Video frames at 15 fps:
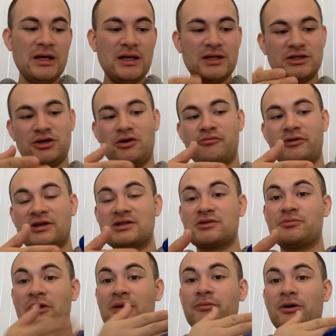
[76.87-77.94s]
So it brings the
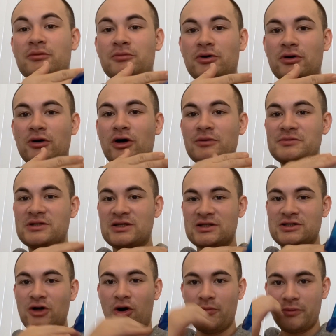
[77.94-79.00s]
ping pong ball up to the
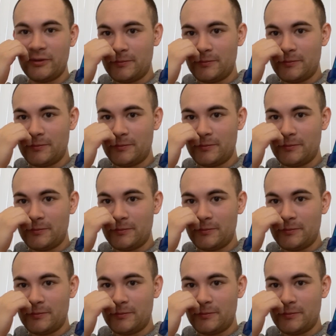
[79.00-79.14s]
top,